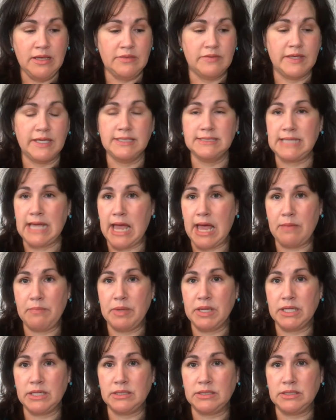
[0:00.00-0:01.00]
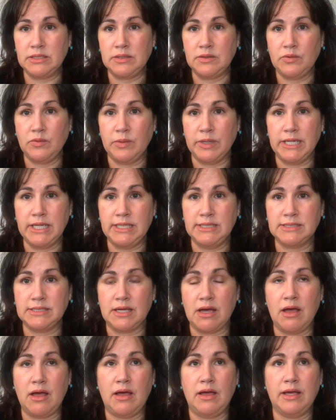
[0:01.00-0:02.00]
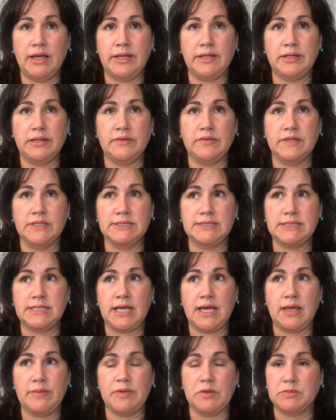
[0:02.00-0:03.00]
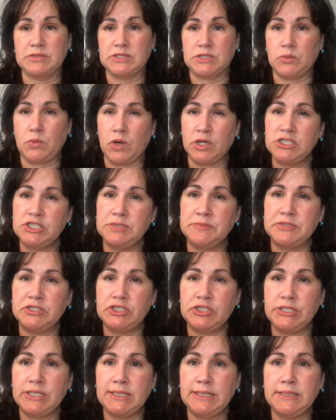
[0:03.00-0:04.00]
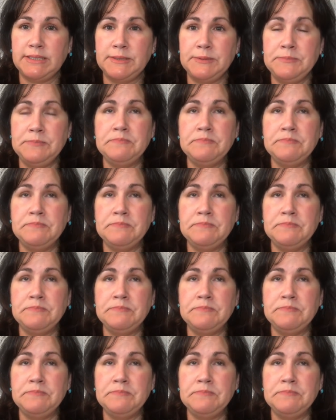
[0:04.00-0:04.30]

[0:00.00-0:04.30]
Things happen when he's gone. This time it was the washing machine,